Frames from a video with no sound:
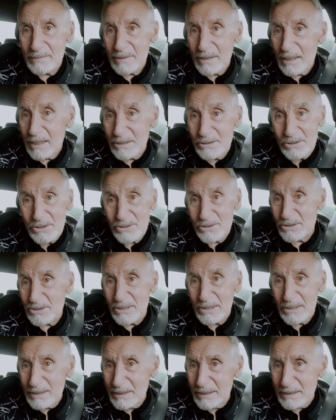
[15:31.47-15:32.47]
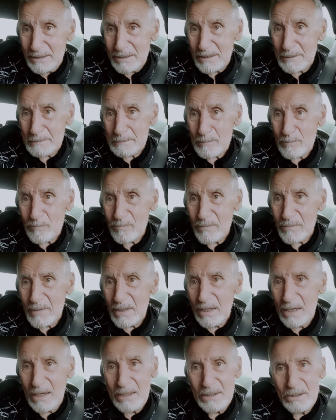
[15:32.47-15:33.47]
I just delete.
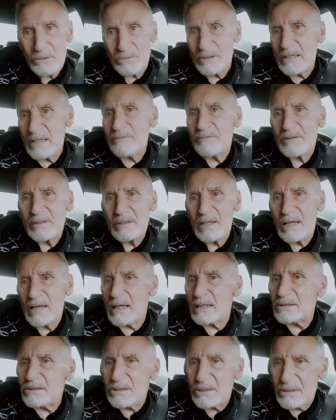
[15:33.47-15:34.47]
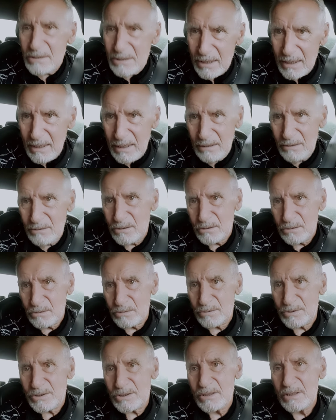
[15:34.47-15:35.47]
I don't even entertain
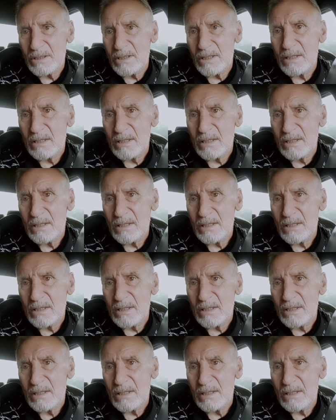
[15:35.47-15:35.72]
those.